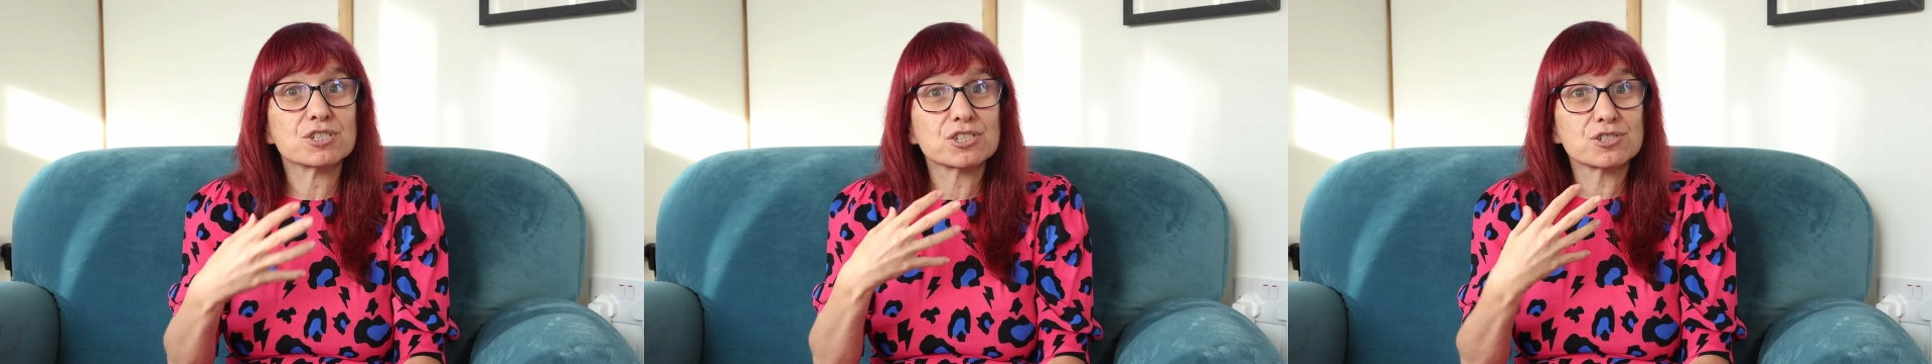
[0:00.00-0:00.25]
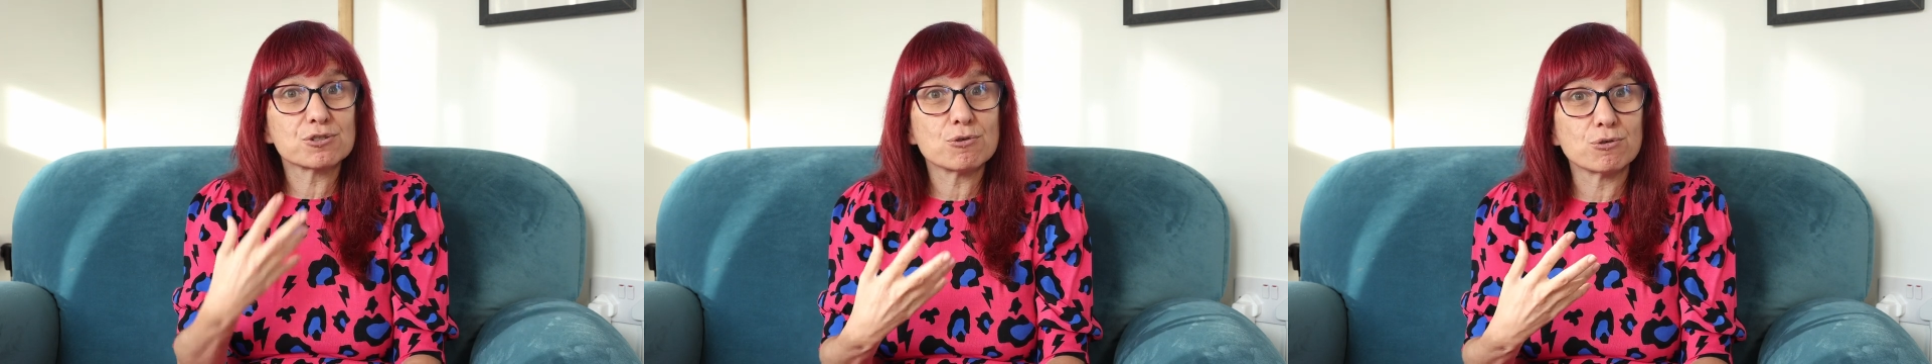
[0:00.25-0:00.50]
the
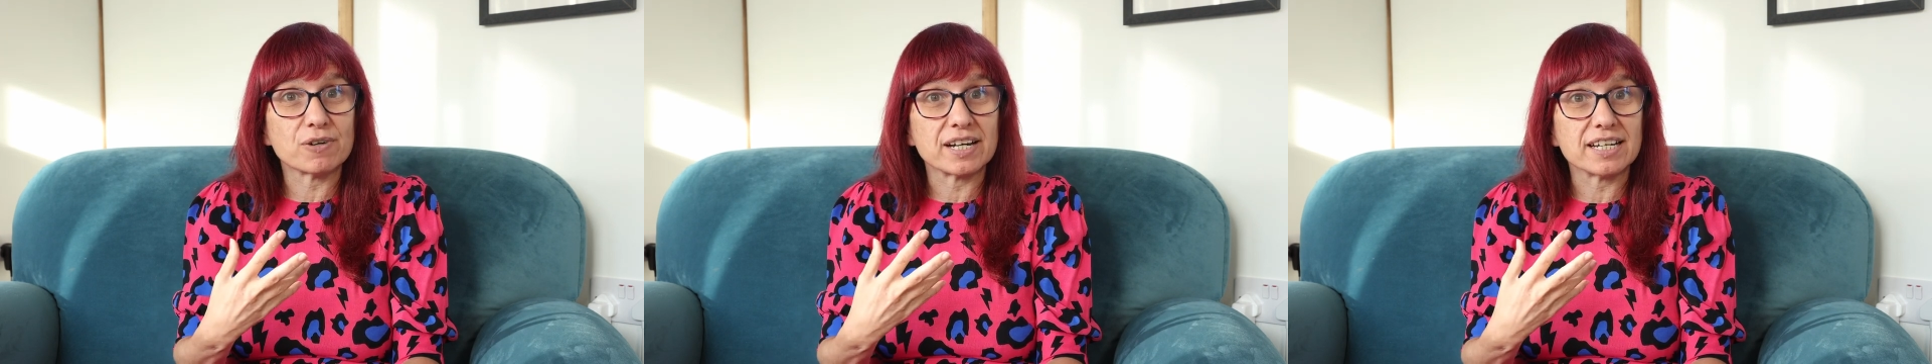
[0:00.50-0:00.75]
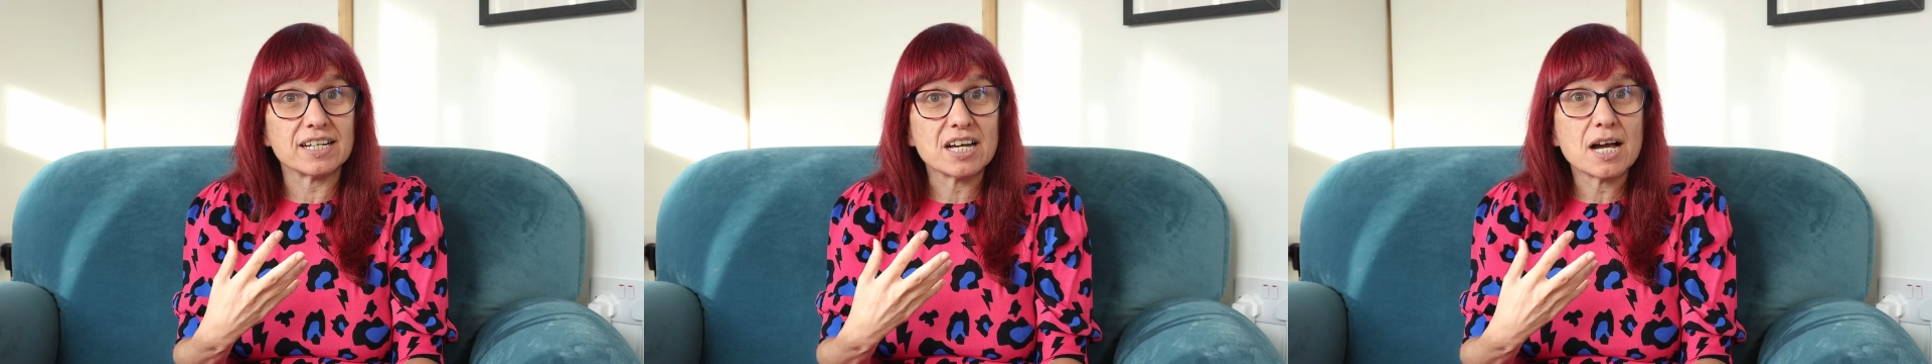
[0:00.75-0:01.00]

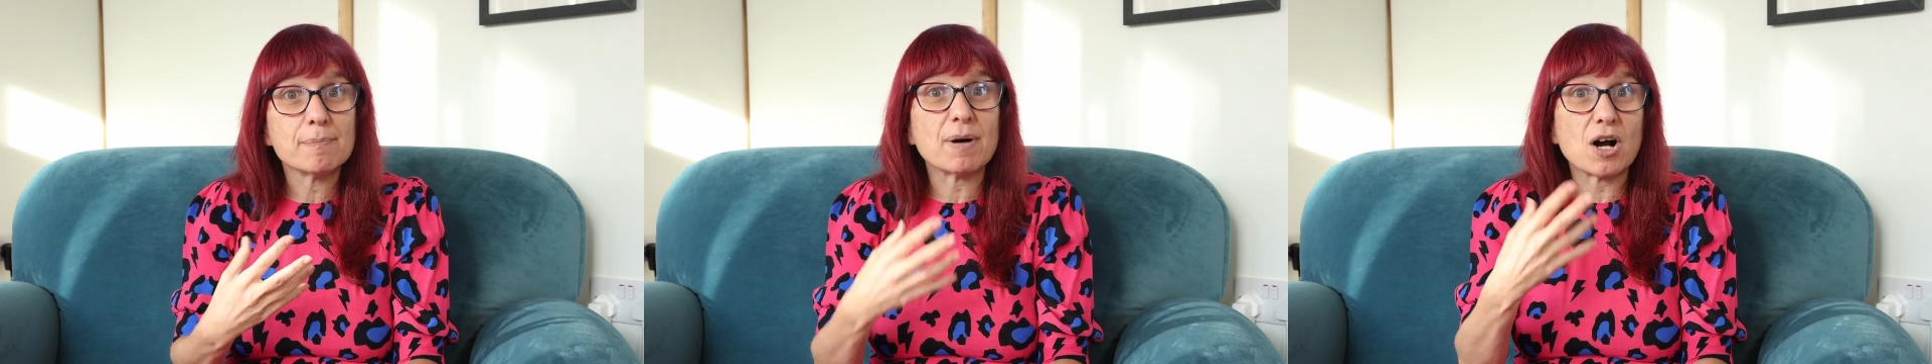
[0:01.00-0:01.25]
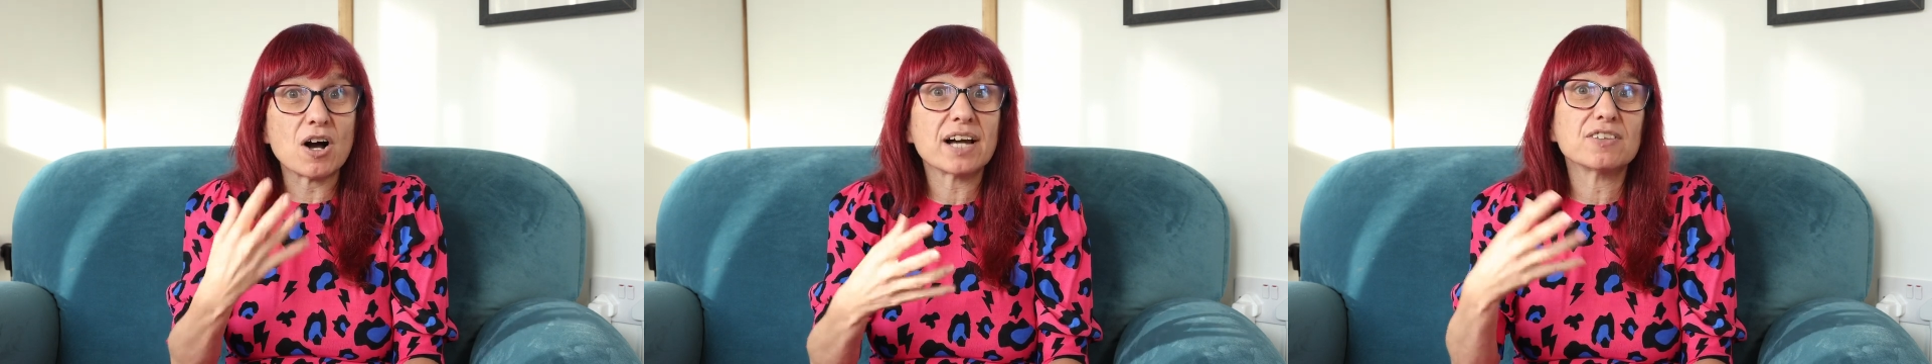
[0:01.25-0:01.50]
story
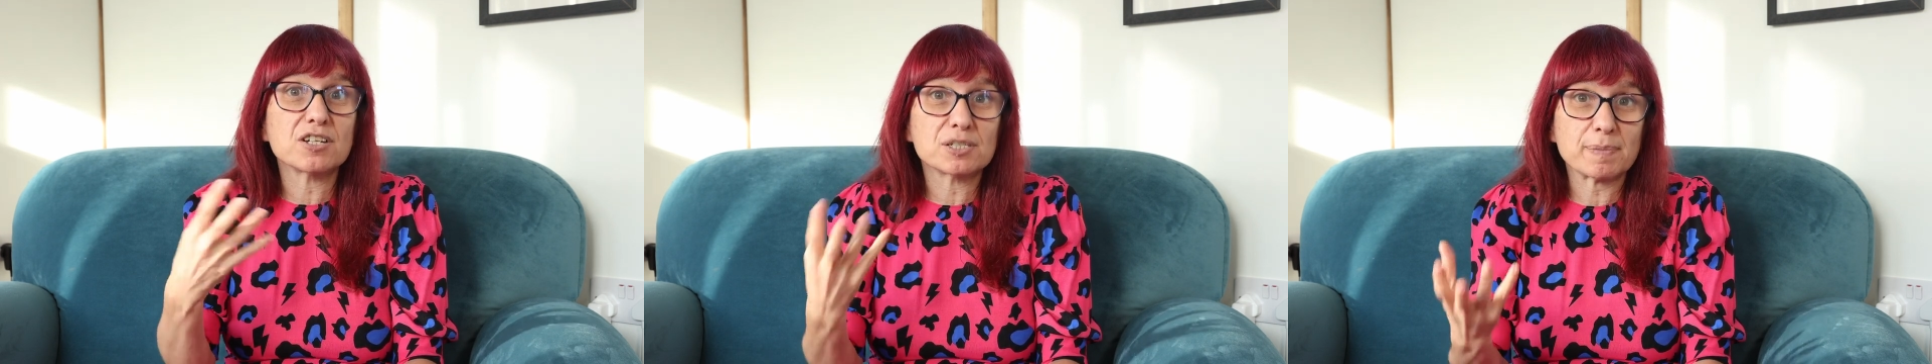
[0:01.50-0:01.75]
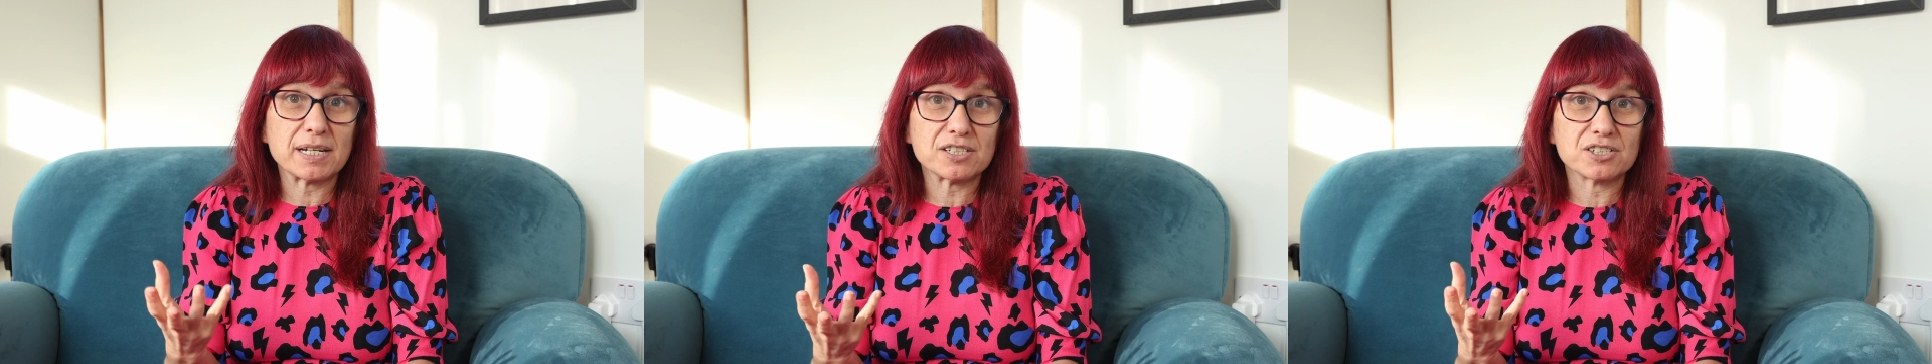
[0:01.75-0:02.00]
behind
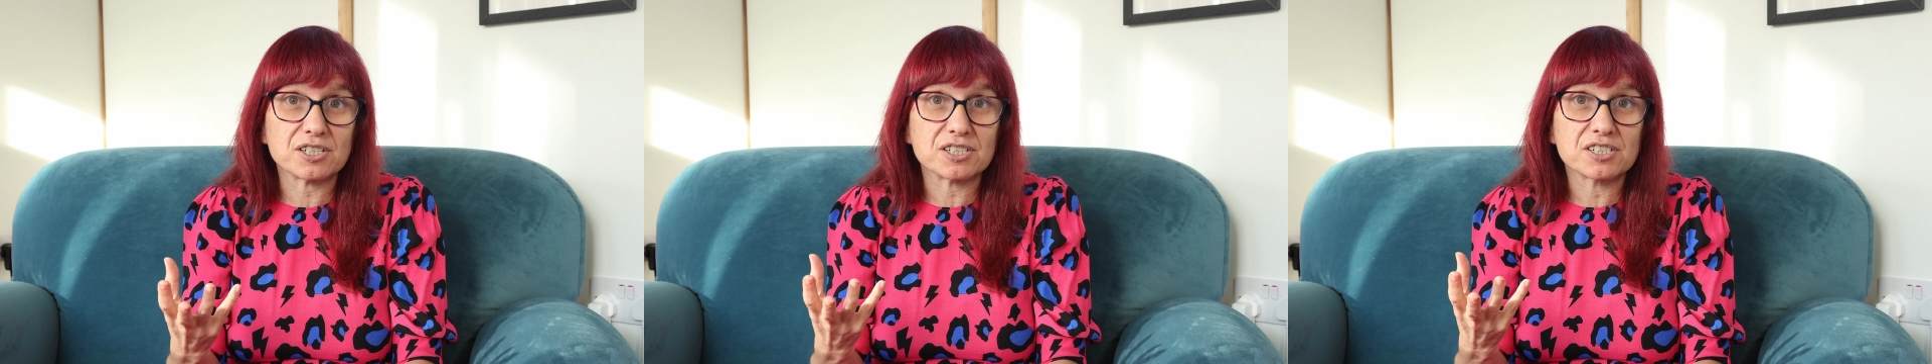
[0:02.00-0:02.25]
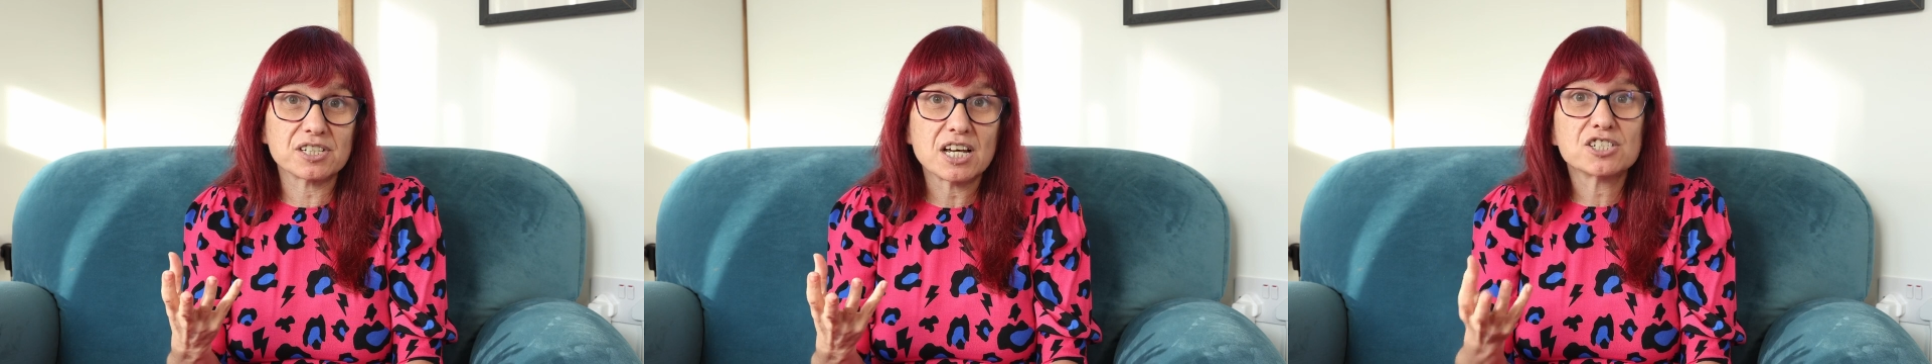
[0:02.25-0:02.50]
those
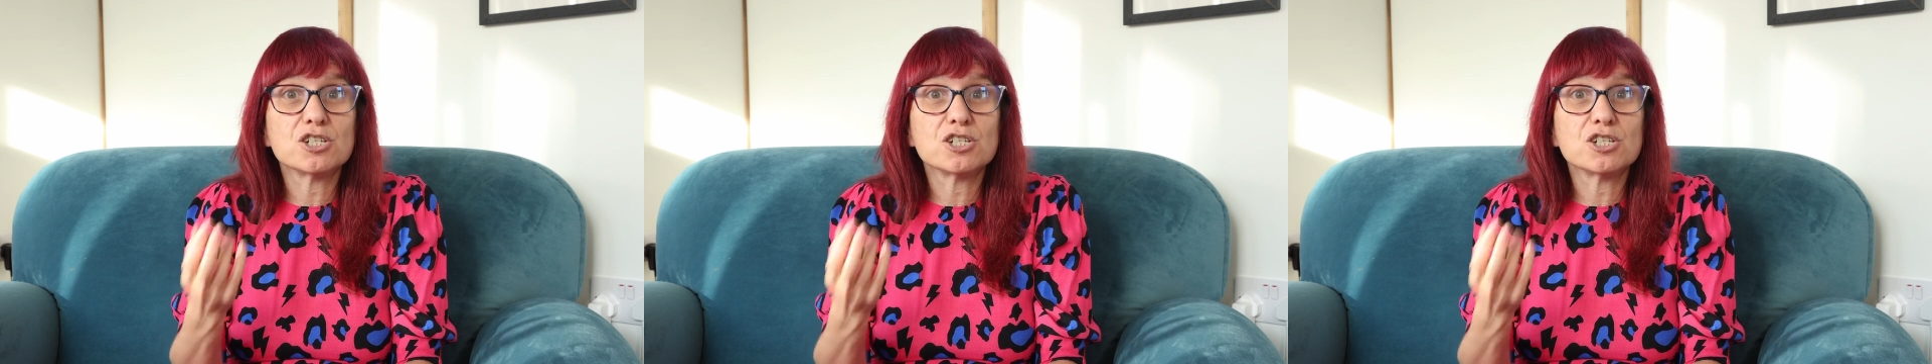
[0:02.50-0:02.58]
pictures.